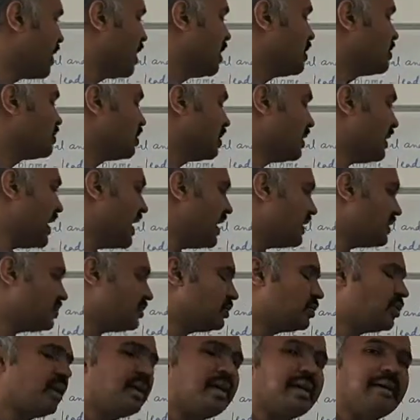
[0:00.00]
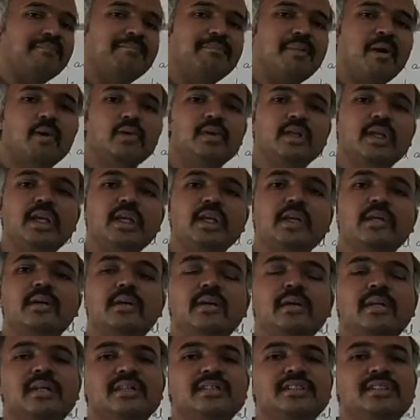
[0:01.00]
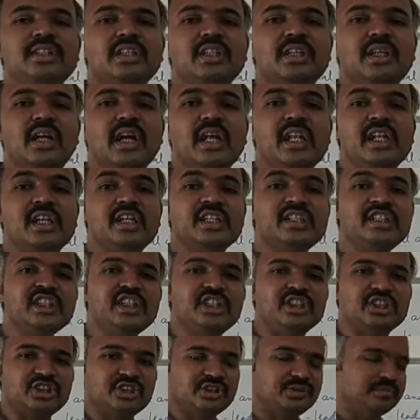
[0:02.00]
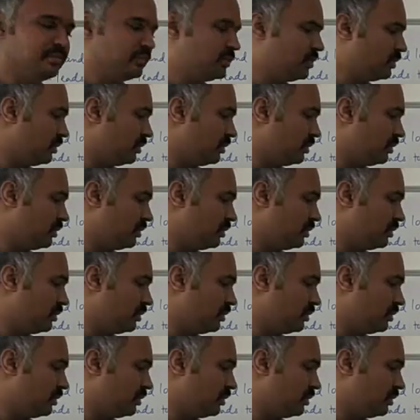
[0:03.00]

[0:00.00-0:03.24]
So let's talk about ecological niche.